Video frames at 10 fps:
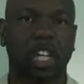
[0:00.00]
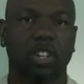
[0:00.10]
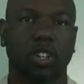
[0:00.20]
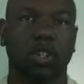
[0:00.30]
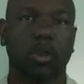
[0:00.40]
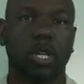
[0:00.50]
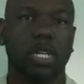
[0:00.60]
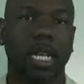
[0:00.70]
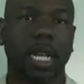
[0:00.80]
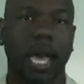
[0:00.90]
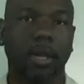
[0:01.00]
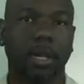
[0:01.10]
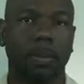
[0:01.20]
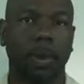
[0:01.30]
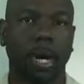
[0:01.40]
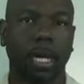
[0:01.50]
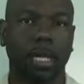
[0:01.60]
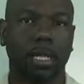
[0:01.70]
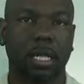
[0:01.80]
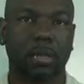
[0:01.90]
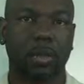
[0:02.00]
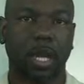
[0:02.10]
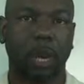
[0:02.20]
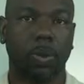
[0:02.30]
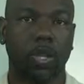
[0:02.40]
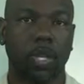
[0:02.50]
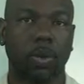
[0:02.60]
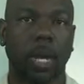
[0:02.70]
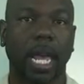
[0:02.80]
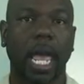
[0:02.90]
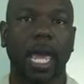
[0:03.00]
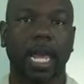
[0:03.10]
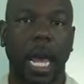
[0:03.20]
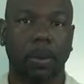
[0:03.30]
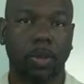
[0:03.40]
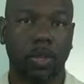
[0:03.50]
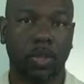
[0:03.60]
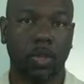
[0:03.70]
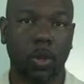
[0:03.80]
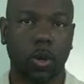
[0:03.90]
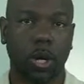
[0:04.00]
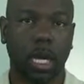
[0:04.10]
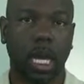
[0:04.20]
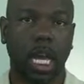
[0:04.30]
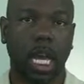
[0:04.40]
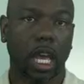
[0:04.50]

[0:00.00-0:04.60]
So the shorter stay calculator marketing system is going to help you generate, capture, and store.